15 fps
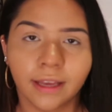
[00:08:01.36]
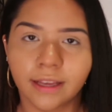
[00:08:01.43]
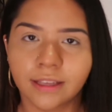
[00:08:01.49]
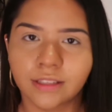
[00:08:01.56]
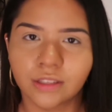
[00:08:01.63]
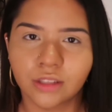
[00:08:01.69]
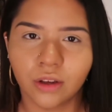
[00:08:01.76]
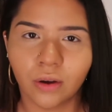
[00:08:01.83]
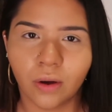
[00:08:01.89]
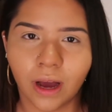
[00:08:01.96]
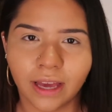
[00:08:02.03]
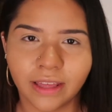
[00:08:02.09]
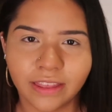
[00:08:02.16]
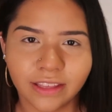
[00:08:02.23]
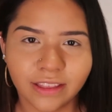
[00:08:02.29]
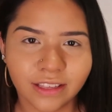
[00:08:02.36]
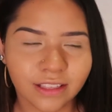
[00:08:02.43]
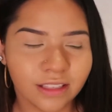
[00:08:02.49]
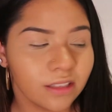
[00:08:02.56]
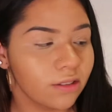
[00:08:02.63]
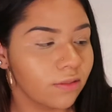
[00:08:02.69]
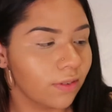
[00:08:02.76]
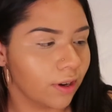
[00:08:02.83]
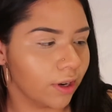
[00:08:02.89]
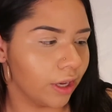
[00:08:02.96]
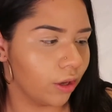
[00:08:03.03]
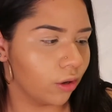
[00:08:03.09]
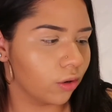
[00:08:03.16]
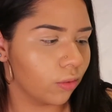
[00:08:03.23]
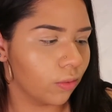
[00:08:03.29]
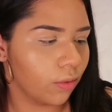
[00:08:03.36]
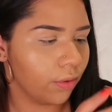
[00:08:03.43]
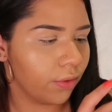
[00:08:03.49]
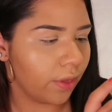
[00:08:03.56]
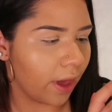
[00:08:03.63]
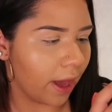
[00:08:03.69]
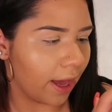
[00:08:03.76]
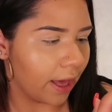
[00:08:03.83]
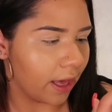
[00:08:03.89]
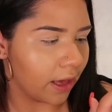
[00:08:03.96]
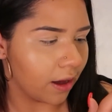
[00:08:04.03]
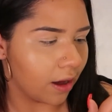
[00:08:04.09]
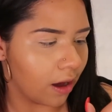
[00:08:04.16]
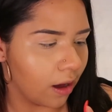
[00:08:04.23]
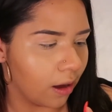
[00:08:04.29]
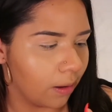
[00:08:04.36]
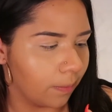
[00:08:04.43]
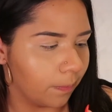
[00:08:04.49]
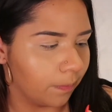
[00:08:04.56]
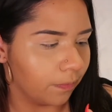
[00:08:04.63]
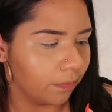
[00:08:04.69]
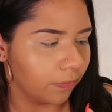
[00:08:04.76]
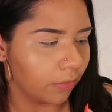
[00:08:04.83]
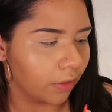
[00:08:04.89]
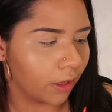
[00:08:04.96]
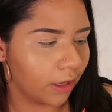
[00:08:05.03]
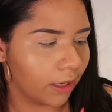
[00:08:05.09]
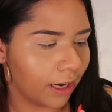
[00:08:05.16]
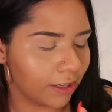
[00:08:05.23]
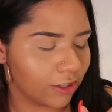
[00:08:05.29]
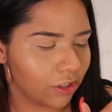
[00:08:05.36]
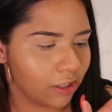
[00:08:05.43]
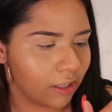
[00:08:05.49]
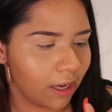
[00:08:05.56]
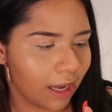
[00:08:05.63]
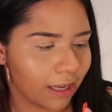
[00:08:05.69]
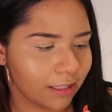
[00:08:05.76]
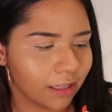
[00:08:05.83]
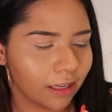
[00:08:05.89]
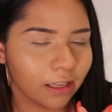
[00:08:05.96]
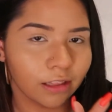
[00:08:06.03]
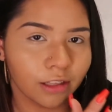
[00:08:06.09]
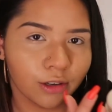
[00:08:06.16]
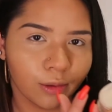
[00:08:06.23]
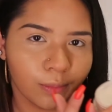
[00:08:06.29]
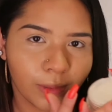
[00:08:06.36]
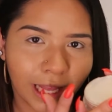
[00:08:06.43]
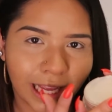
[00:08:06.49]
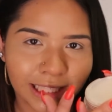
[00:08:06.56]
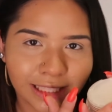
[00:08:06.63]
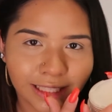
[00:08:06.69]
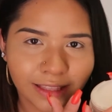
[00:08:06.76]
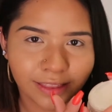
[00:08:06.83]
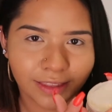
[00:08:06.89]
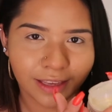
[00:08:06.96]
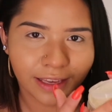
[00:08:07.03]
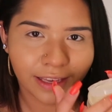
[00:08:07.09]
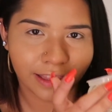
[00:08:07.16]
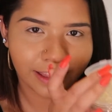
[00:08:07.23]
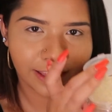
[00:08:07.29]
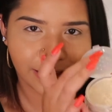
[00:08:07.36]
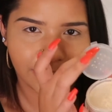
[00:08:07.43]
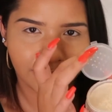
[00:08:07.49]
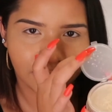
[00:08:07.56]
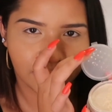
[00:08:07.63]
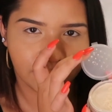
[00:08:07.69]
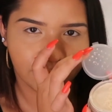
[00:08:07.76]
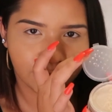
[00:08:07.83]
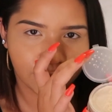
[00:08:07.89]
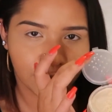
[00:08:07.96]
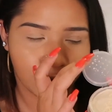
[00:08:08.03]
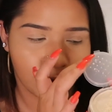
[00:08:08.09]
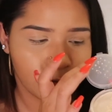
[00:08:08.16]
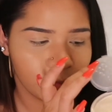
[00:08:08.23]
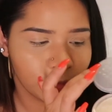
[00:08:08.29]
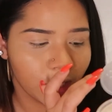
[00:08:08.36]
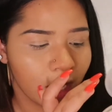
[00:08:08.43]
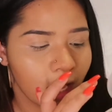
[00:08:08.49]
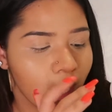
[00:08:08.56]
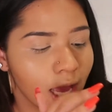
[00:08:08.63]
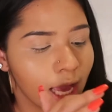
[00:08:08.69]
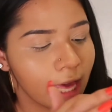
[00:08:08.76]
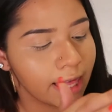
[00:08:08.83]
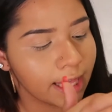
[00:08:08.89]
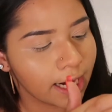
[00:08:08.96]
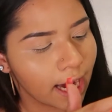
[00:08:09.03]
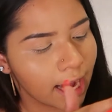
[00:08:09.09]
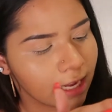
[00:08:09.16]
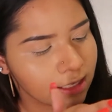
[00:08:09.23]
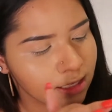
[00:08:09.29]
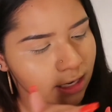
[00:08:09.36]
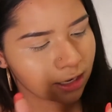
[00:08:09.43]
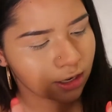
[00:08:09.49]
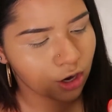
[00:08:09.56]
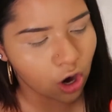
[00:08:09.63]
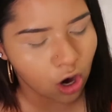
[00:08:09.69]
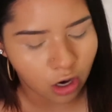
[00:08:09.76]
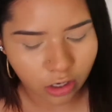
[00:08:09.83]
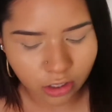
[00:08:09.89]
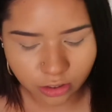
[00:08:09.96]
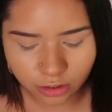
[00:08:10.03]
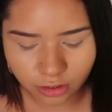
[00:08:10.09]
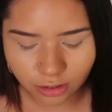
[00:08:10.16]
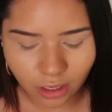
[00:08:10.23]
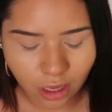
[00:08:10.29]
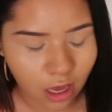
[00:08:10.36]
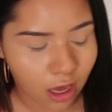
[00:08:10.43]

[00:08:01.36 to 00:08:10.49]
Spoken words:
guys, so I think this is very cool that it actually has like a little plastic thing and then it lifts up, and then it has like a heart,